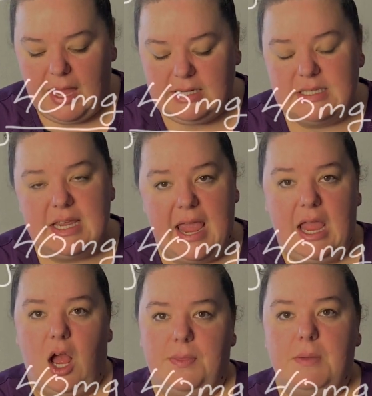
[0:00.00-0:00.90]
and day
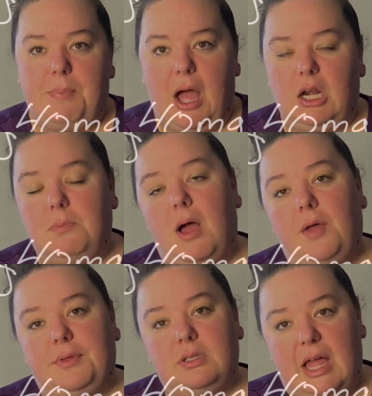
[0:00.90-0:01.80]
on the bottom
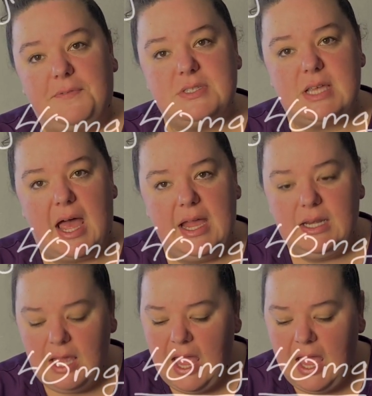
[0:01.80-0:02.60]
on the left side